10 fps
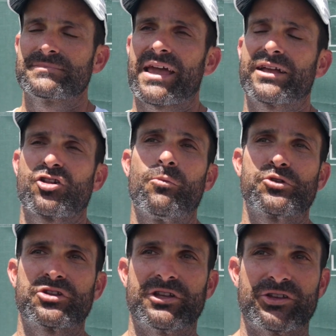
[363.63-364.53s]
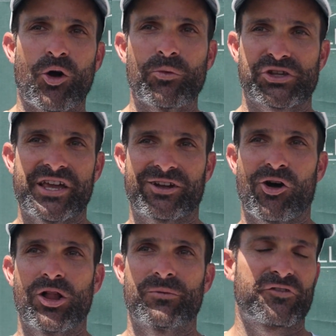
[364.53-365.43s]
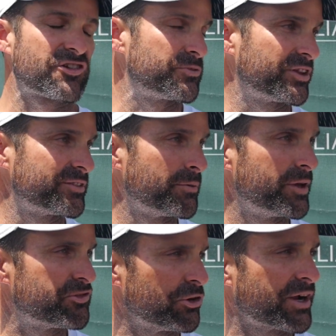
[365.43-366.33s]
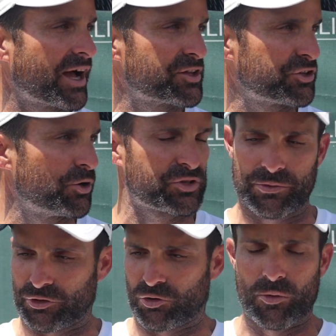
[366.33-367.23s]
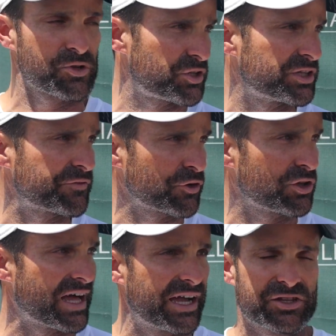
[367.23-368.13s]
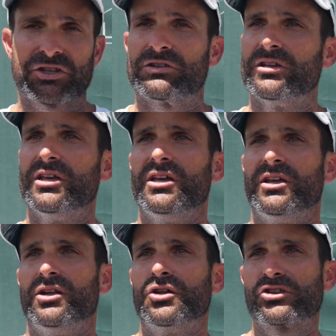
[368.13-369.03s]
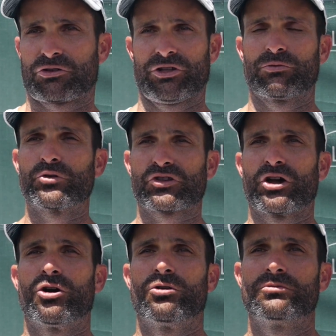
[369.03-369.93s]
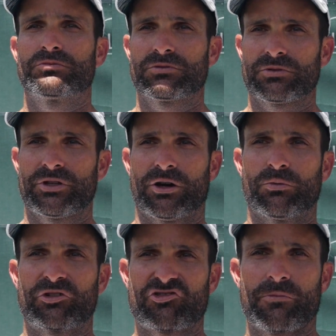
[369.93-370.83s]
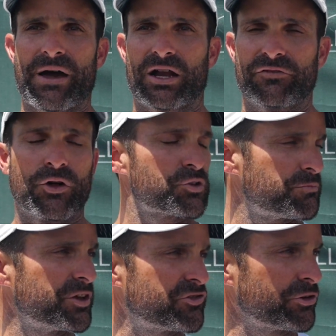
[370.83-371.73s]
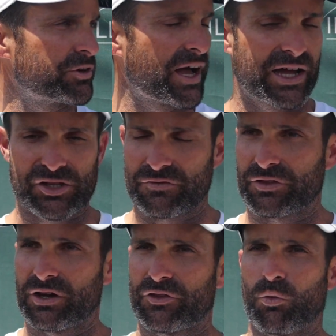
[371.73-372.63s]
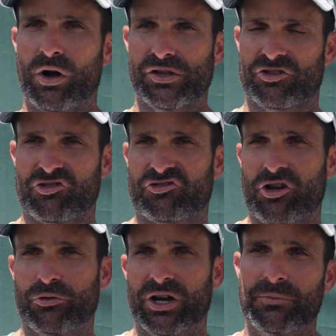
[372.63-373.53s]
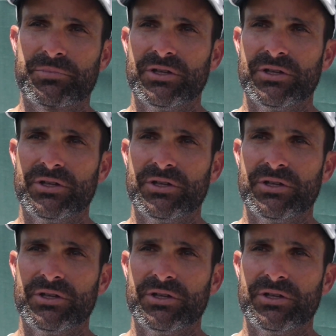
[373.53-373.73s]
Yeah, it's almost you almost can't call them freshmen. They get the mid-year guys. You know, it's they're almost in a different class, and certainly Rousseau, you know, would jump out of those mid-year guys of, of the ones that just showed up.